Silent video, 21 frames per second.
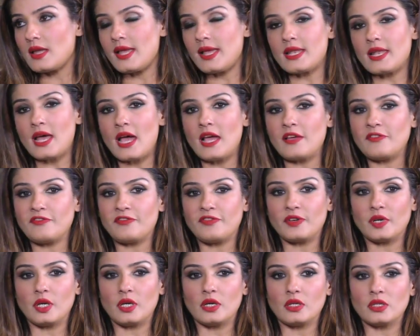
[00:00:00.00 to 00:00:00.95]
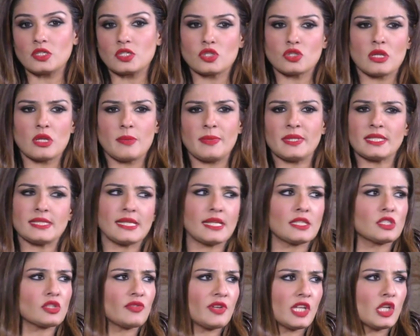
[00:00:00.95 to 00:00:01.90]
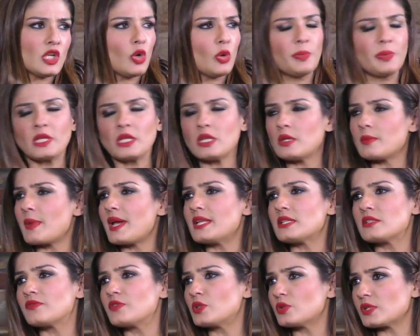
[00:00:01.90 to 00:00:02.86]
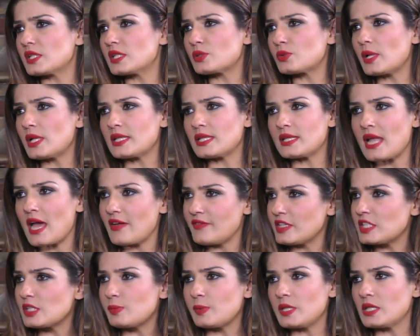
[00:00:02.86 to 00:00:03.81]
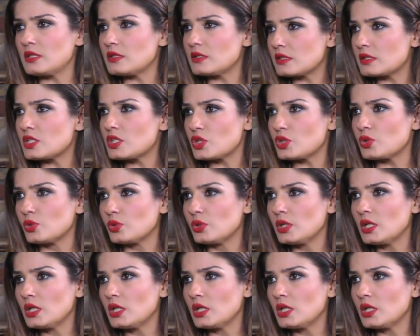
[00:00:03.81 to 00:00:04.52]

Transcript: And I've stood up and said so very openly in my interviews as well that I've experienced it too.